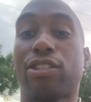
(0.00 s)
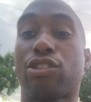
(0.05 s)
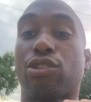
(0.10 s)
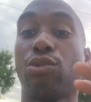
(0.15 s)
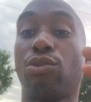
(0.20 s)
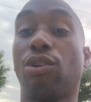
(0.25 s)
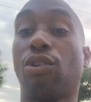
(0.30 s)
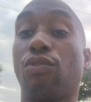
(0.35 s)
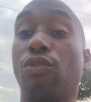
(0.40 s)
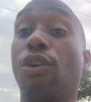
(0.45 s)
is
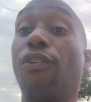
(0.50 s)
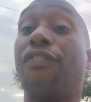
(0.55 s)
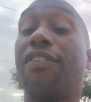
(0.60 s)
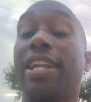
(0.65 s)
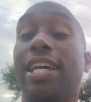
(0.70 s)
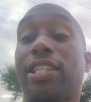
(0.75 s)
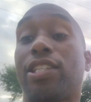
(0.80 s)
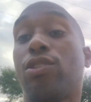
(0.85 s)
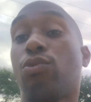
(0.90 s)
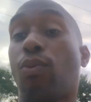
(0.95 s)
through the roof,
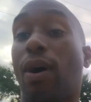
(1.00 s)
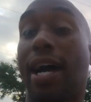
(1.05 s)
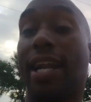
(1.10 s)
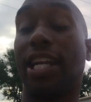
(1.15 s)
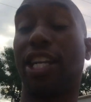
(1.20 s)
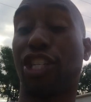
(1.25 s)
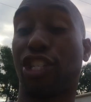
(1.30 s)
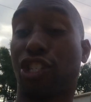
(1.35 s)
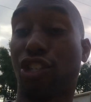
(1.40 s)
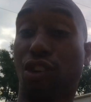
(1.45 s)
and this is why
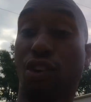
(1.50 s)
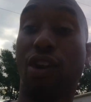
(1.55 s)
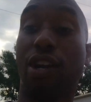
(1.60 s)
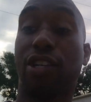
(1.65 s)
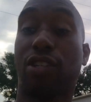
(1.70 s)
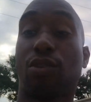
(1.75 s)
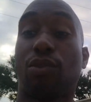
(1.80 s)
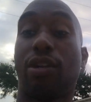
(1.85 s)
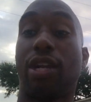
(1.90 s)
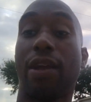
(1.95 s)
the
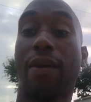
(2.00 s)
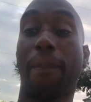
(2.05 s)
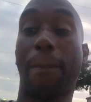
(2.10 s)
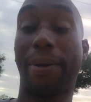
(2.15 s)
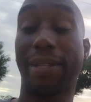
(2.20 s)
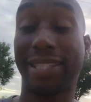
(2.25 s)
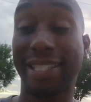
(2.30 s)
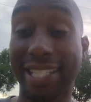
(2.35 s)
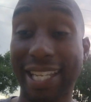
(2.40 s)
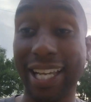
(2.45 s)
insurance on it,
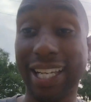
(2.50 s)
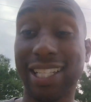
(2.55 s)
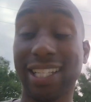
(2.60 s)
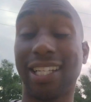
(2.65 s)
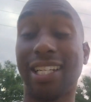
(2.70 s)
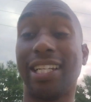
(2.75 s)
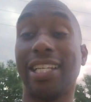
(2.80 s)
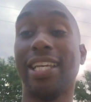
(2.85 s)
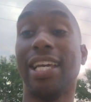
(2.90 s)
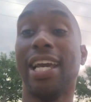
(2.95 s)

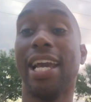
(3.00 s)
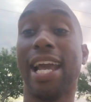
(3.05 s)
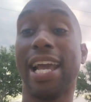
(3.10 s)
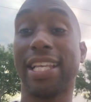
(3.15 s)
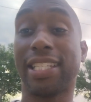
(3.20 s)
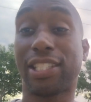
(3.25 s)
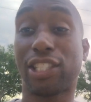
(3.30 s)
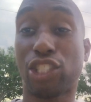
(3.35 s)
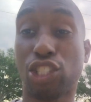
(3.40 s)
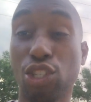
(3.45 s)
particularly,
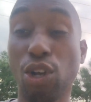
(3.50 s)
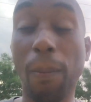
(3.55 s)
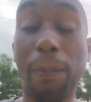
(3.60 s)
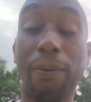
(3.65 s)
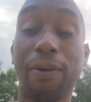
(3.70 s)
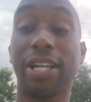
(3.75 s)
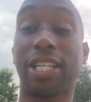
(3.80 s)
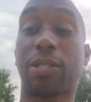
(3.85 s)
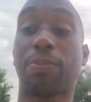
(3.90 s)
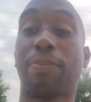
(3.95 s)
is
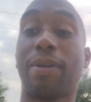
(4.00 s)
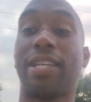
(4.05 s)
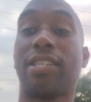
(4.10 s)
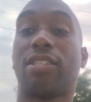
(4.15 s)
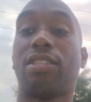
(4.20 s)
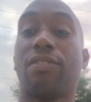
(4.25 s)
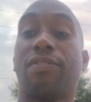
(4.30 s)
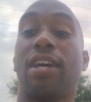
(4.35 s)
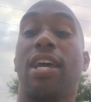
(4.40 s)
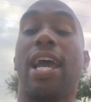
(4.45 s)
super
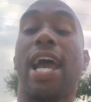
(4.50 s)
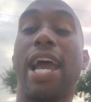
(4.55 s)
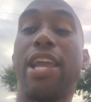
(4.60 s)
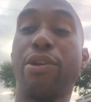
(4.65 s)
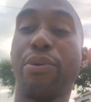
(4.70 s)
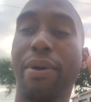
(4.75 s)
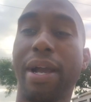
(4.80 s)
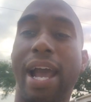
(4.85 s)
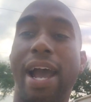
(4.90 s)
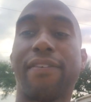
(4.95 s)
expensive.
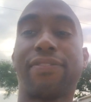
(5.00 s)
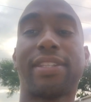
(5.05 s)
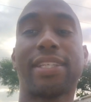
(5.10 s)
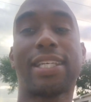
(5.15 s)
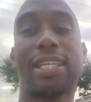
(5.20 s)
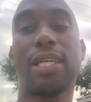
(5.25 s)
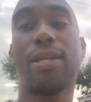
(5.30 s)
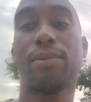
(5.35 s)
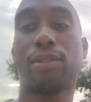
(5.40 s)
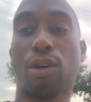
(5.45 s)
And you have to
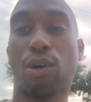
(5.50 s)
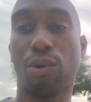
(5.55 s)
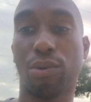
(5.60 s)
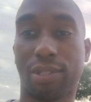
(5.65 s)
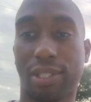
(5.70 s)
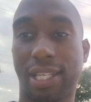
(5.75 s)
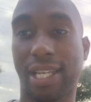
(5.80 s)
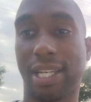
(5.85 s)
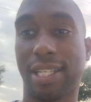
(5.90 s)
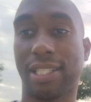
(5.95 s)
keep
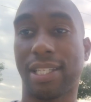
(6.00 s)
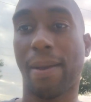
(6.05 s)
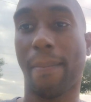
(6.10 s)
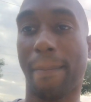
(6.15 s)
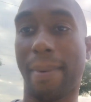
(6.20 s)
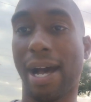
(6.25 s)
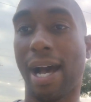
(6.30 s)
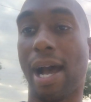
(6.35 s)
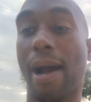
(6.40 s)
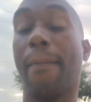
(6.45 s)
those things in
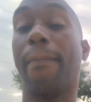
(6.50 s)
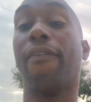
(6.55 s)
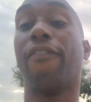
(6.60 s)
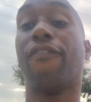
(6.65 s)
mind